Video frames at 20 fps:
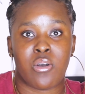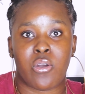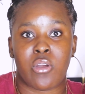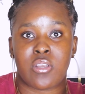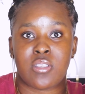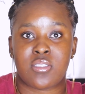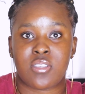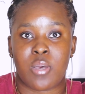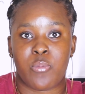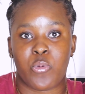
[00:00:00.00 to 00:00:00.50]

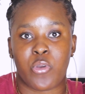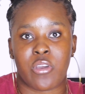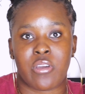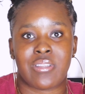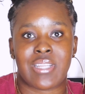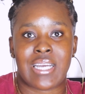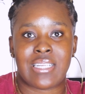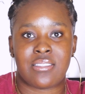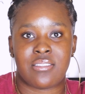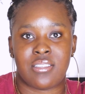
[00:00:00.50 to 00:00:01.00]
or
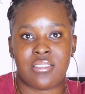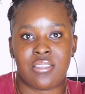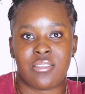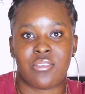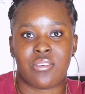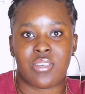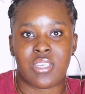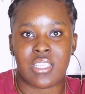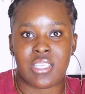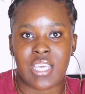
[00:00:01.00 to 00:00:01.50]
somewhere that you
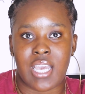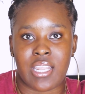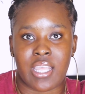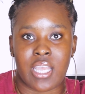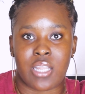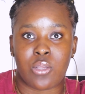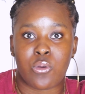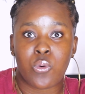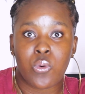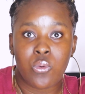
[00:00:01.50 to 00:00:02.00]
know it can
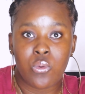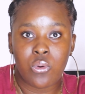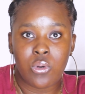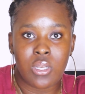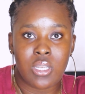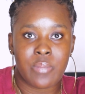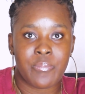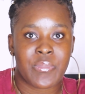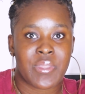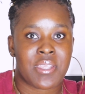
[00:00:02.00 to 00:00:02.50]
get
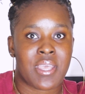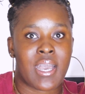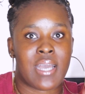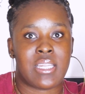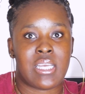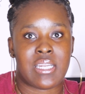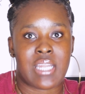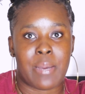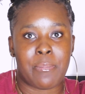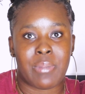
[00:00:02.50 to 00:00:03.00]
cool,
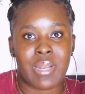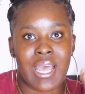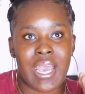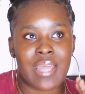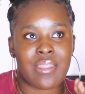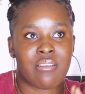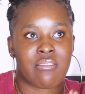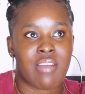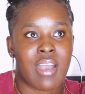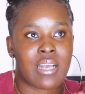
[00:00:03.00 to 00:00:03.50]
and then
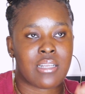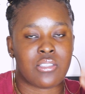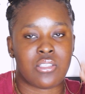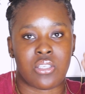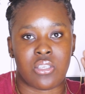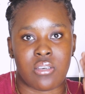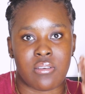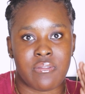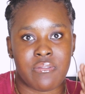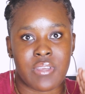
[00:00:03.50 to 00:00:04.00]
apply the rag
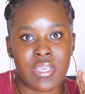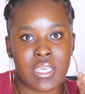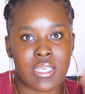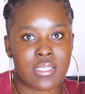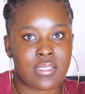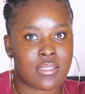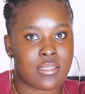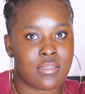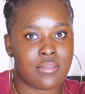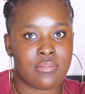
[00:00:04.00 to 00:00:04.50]
to your
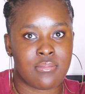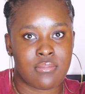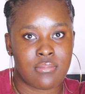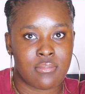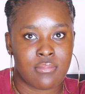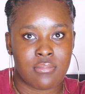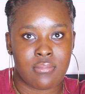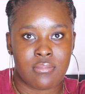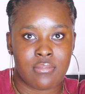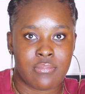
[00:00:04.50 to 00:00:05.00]
face.
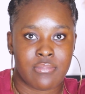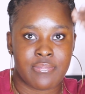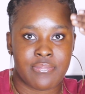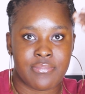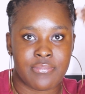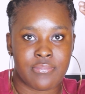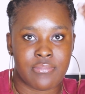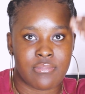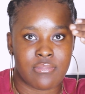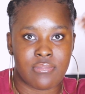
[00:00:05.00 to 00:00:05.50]

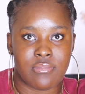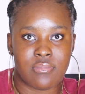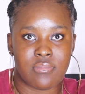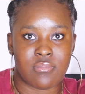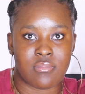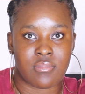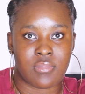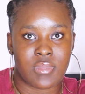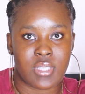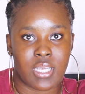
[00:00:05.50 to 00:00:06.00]

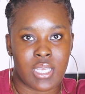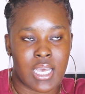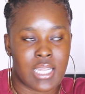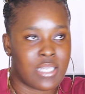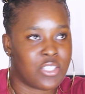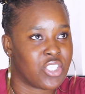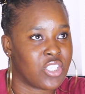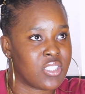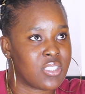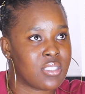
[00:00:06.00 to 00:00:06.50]
Mm-hmm.
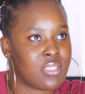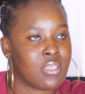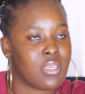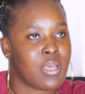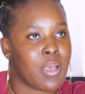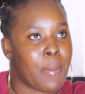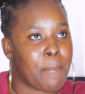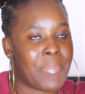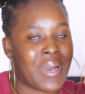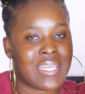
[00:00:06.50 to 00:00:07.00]
And just
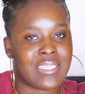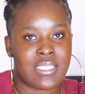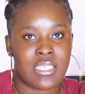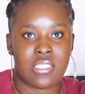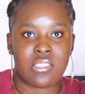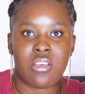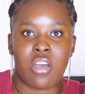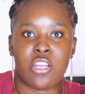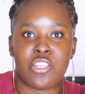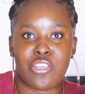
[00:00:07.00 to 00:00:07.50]
pat
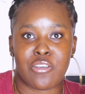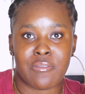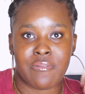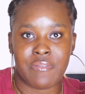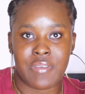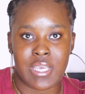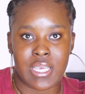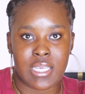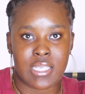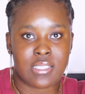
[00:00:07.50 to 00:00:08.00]
it on your
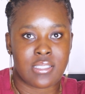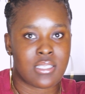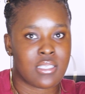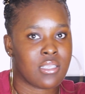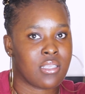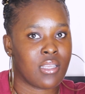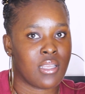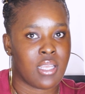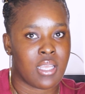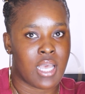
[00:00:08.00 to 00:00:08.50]
face
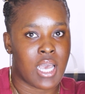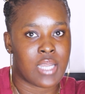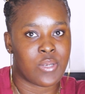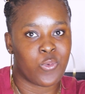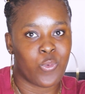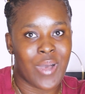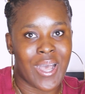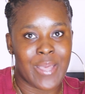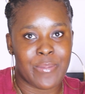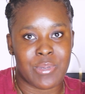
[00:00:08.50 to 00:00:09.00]

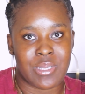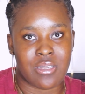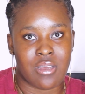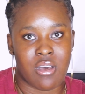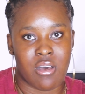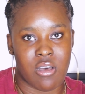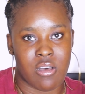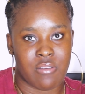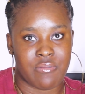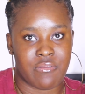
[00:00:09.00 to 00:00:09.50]
and wipe it
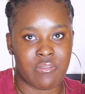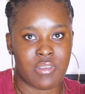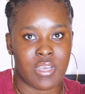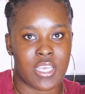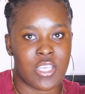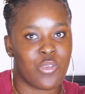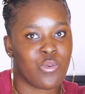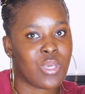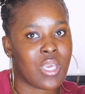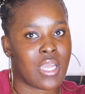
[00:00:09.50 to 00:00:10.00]
off.
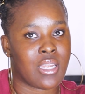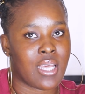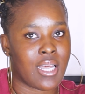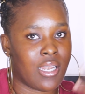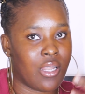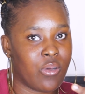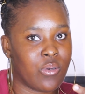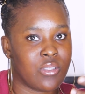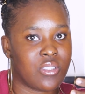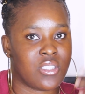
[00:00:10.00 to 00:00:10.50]
And you can
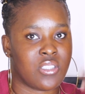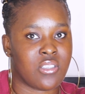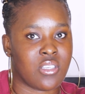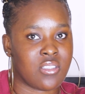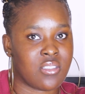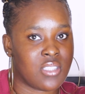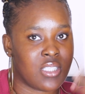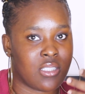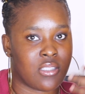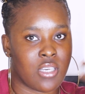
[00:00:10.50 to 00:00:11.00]
allow it to
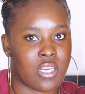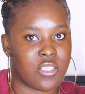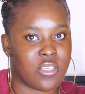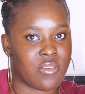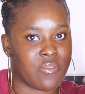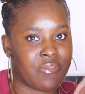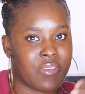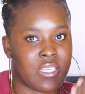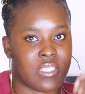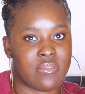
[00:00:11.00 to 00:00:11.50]
just sit on
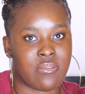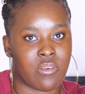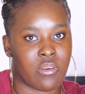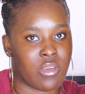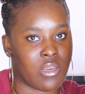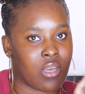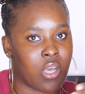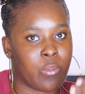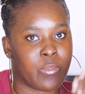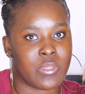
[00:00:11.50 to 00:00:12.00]
your face
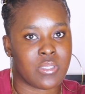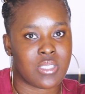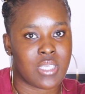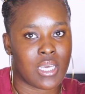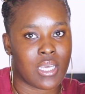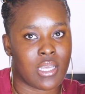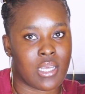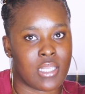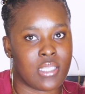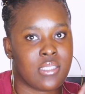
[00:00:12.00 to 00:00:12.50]
for a couple
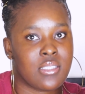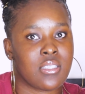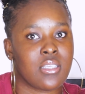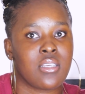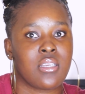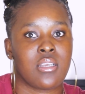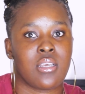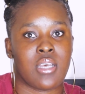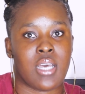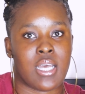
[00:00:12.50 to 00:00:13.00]
seconds
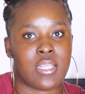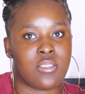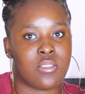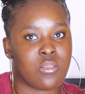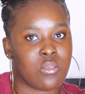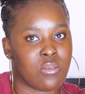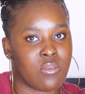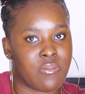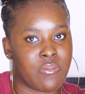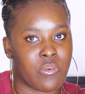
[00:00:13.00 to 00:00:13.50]
and
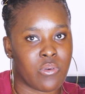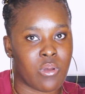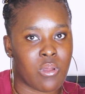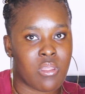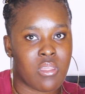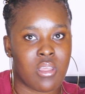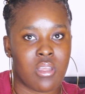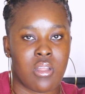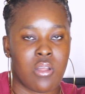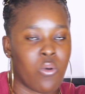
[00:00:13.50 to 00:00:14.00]
so
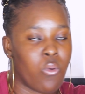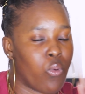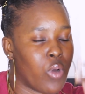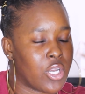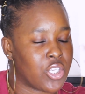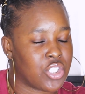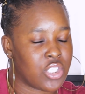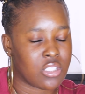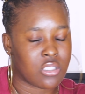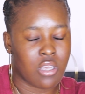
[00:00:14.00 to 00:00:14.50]
forth.
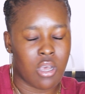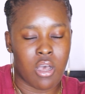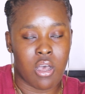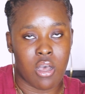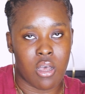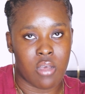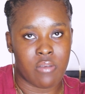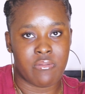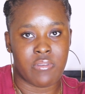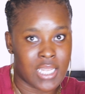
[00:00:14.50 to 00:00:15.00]
Wash it
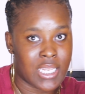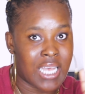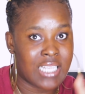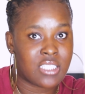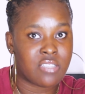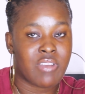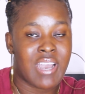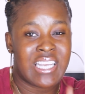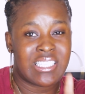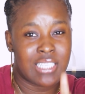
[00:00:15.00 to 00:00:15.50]
off, and that's
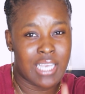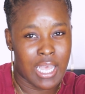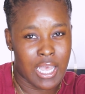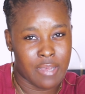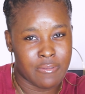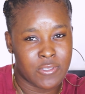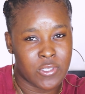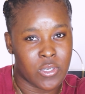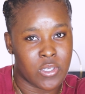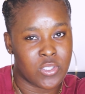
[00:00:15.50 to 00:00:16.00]
right
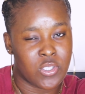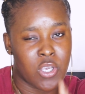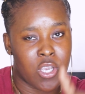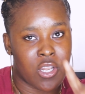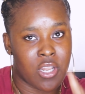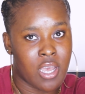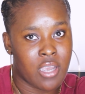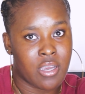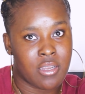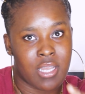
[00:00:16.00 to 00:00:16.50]
after. So you're
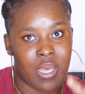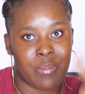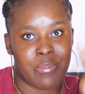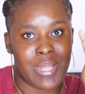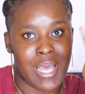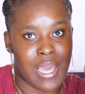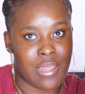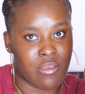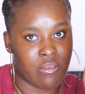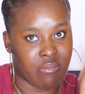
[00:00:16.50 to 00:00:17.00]
not gonna
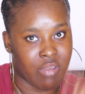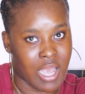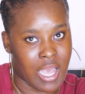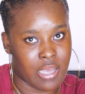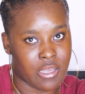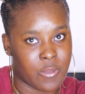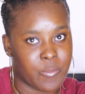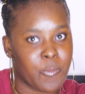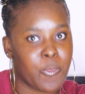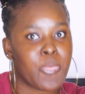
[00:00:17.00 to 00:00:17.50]
apply the
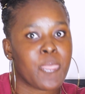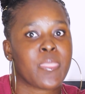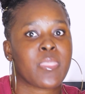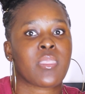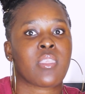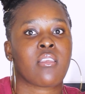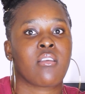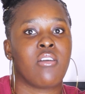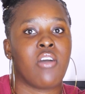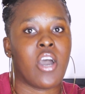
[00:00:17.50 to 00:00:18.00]
rag
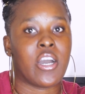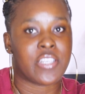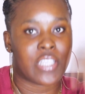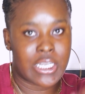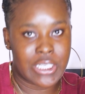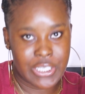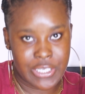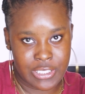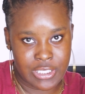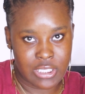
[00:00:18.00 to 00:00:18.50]
on a
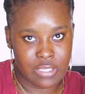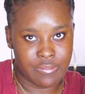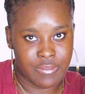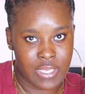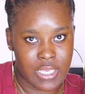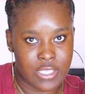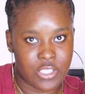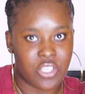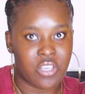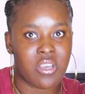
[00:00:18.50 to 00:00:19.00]
dirty
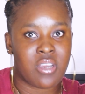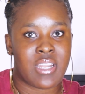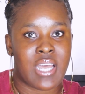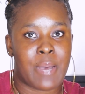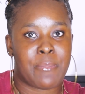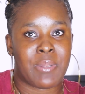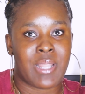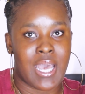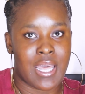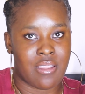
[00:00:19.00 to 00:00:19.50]
face. You're going to
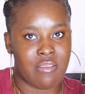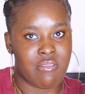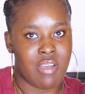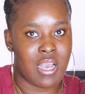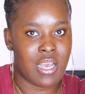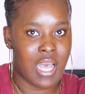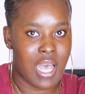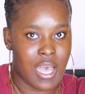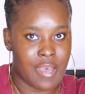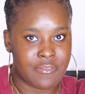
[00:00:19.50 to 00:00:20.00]
apply the
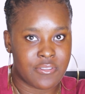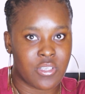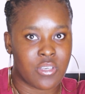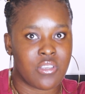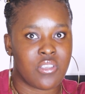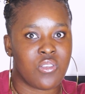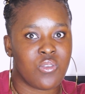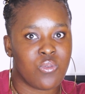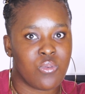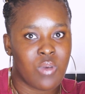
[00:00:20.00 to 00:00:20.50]
rag after
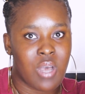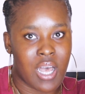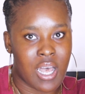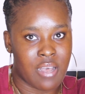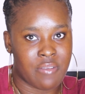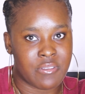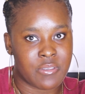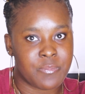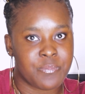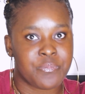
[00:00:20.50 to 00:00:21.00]
you
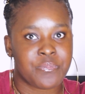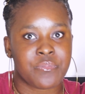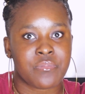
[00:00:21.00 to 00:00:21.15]
have